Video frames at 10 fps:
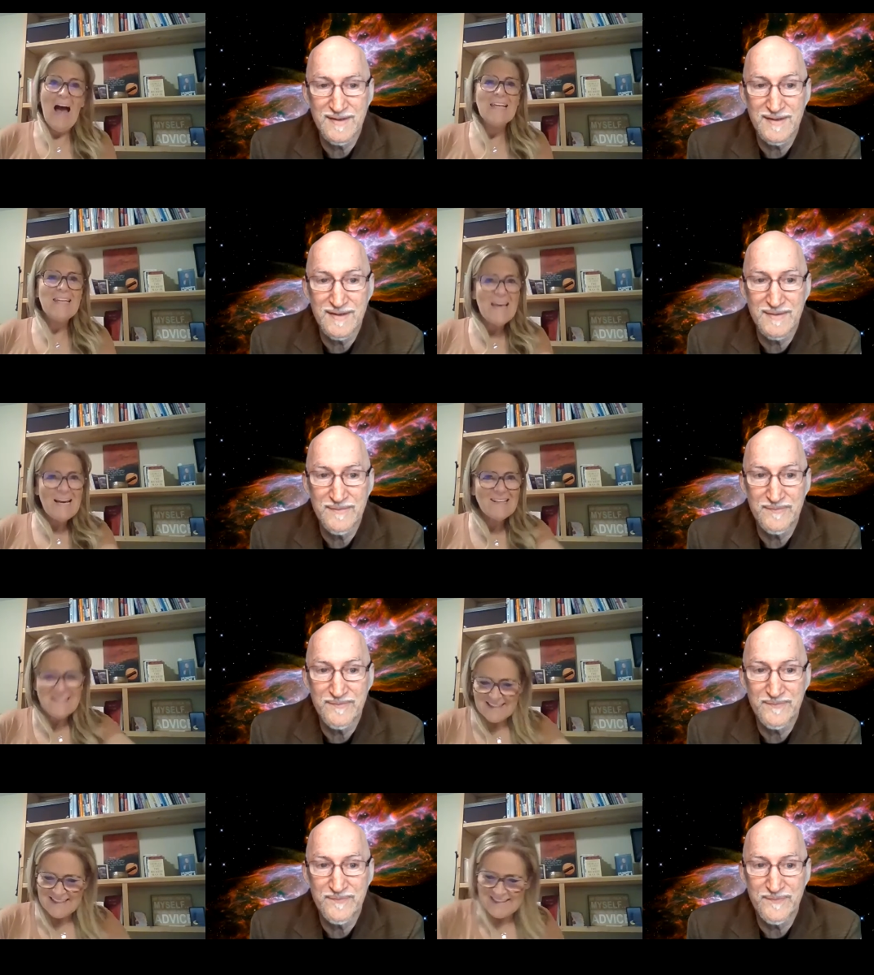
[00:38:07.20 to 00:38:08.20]

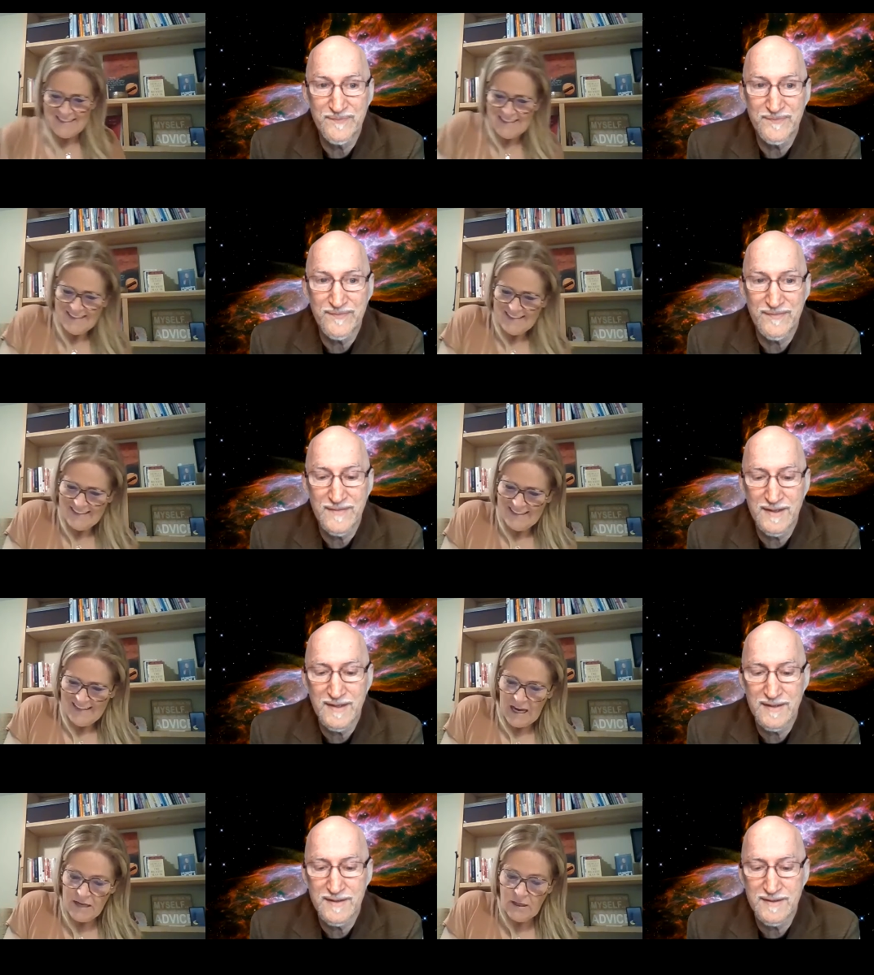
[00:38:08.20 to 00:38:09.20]
Speaker 1: yes
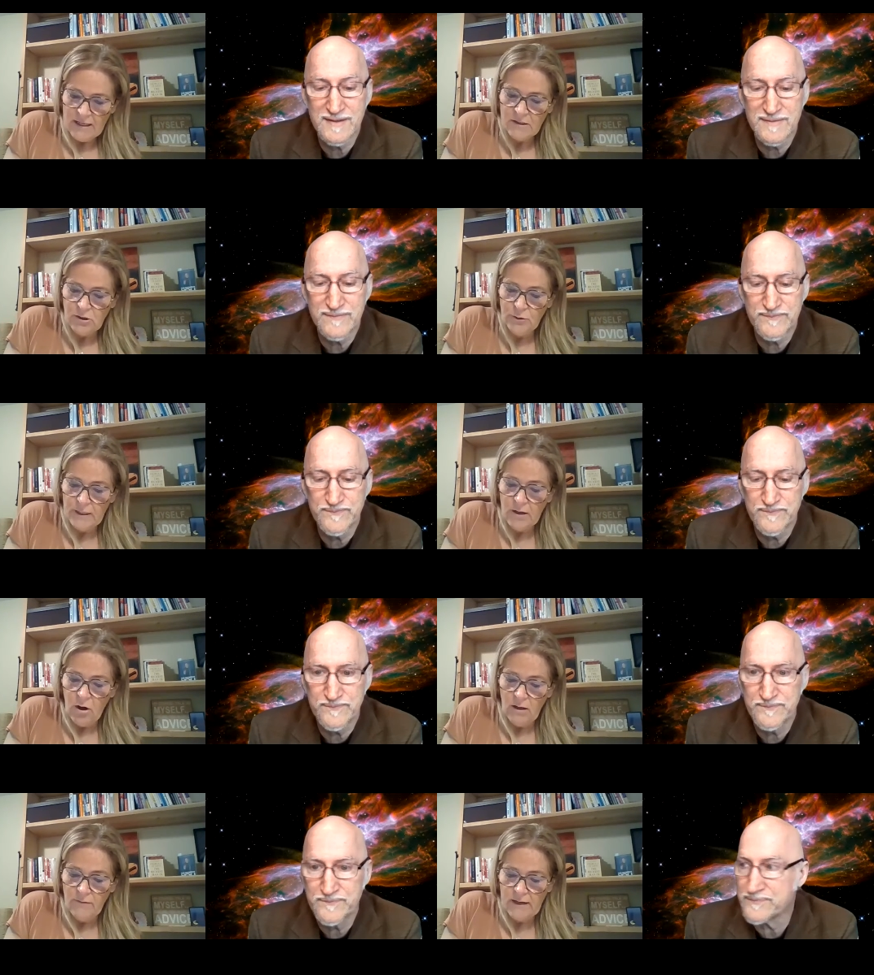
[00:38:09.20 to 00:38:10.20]
and including
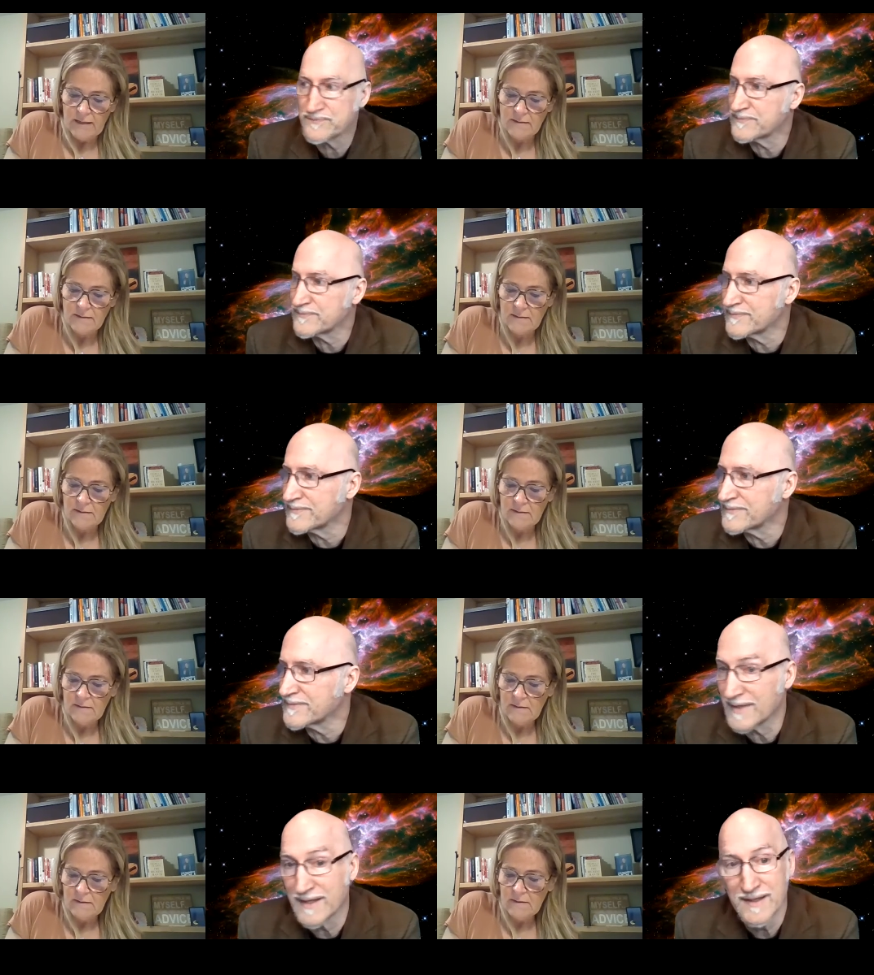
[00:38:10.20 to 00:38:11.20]
all of us
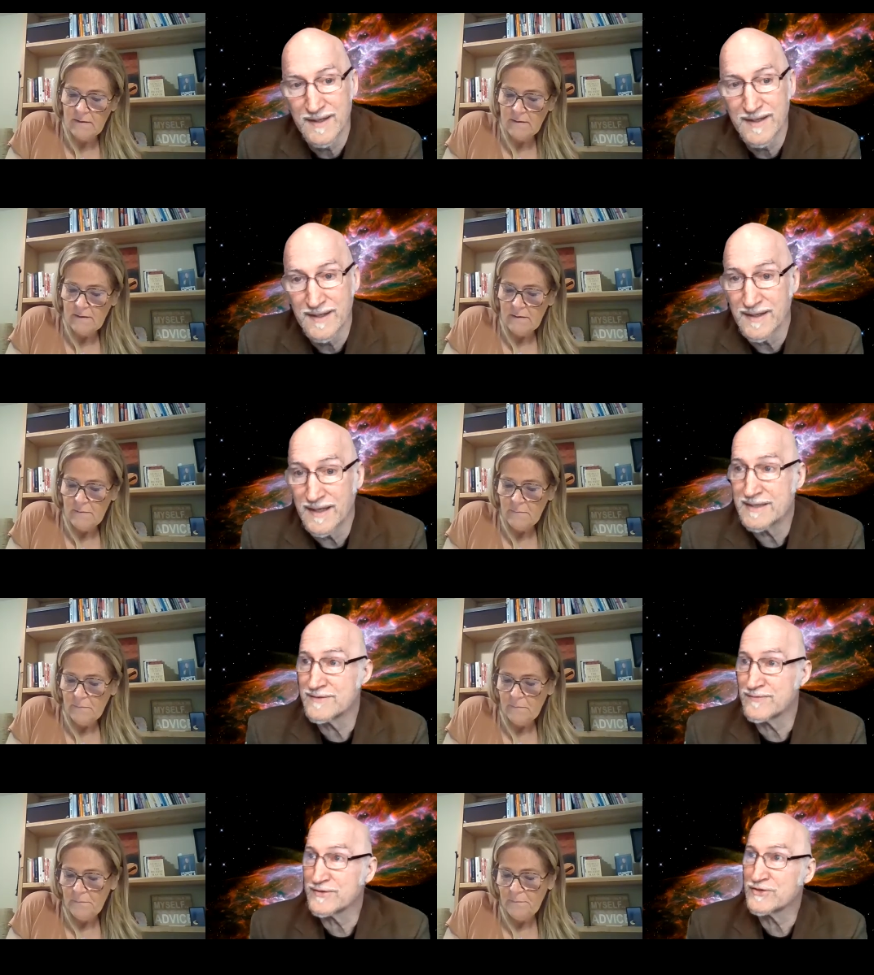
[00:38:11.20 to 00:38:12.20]

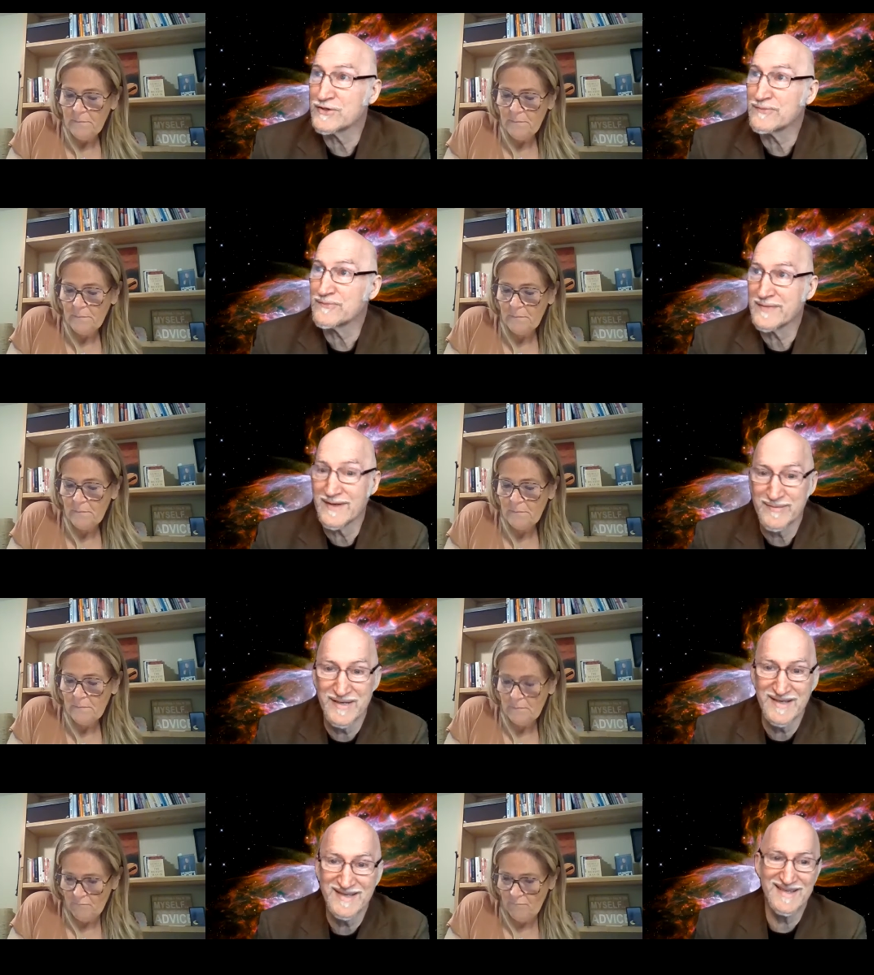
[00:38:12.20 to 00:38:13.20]
Speaker 2: that's for sure
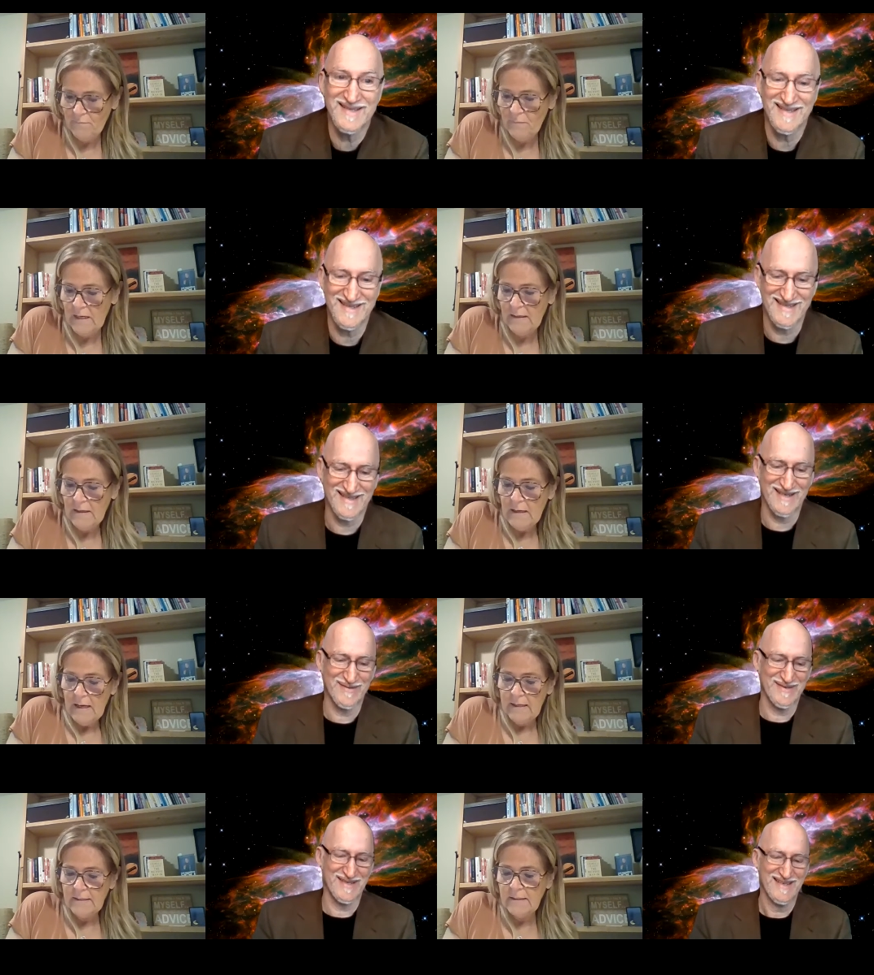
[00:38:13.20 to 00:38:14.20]
Speaker 1: mm-hmm.
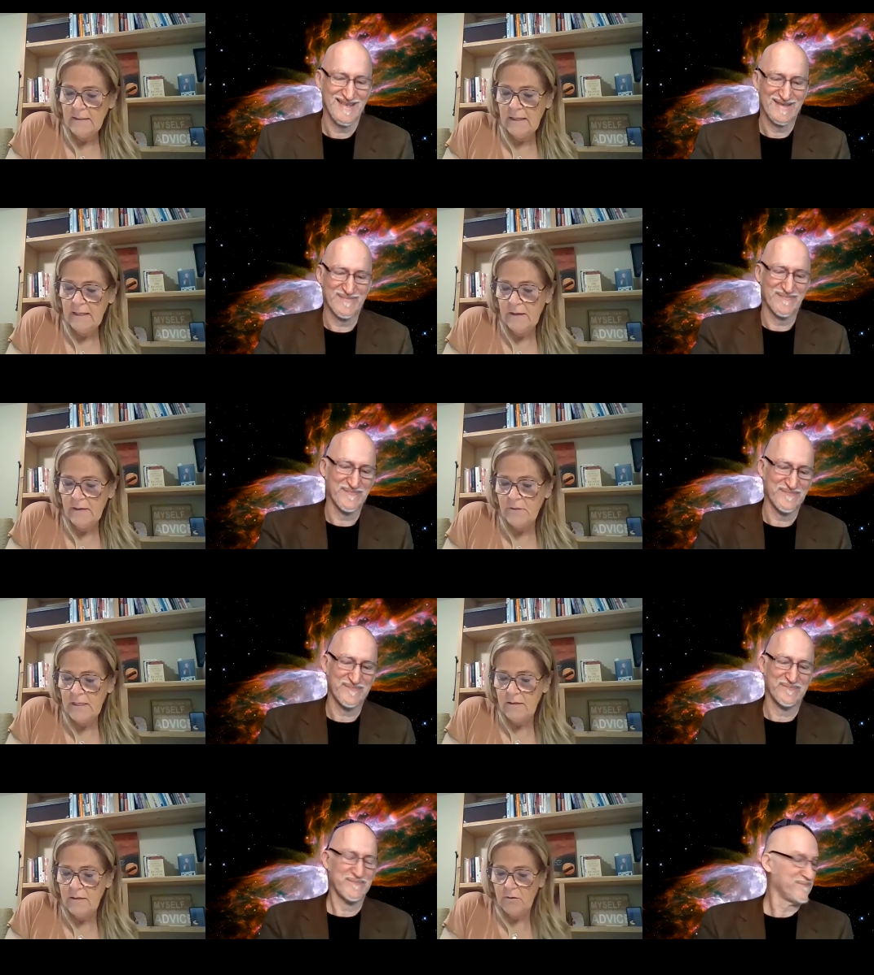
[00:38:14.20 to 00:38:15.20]
and i said that the other
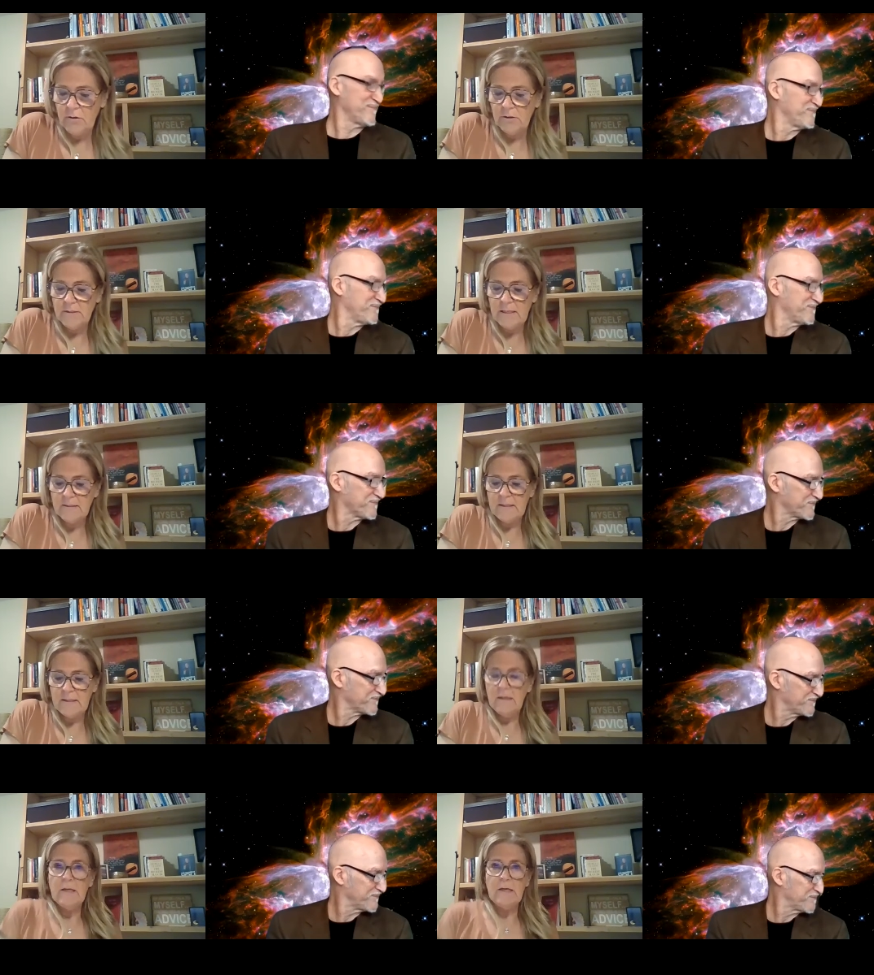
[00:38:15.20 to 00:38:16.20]
day to the girls i said
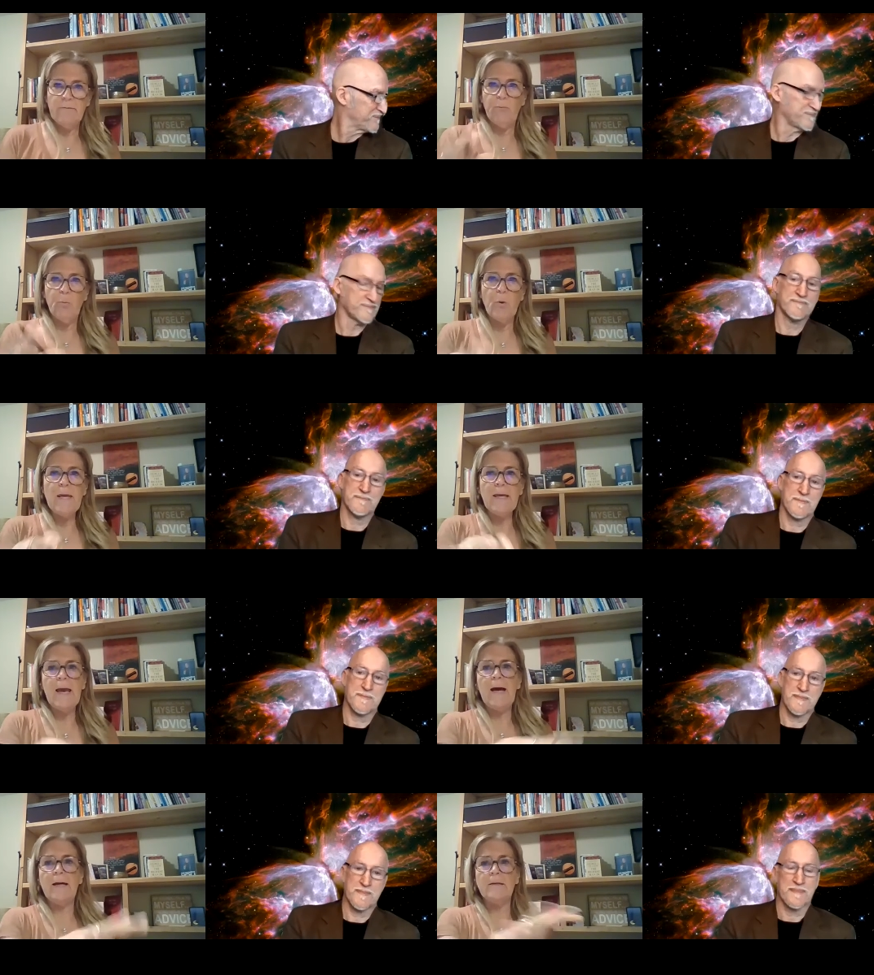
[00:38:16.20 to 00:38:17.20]
if we
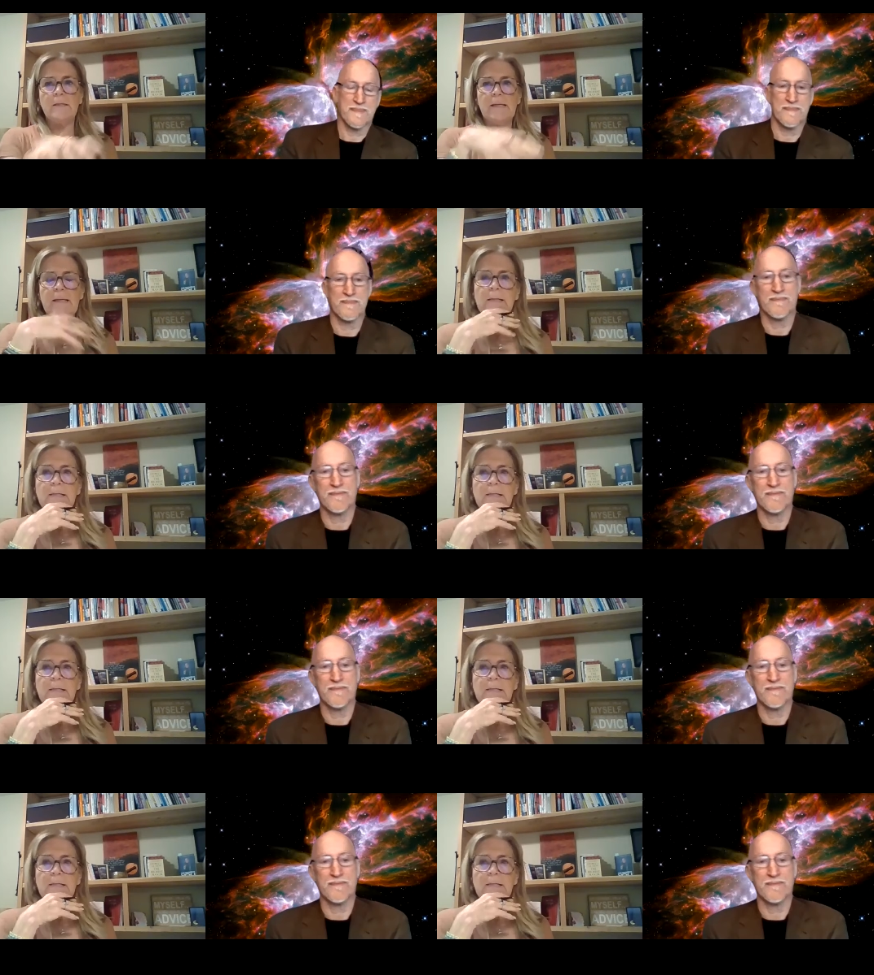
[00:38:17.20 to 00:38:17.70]
can't like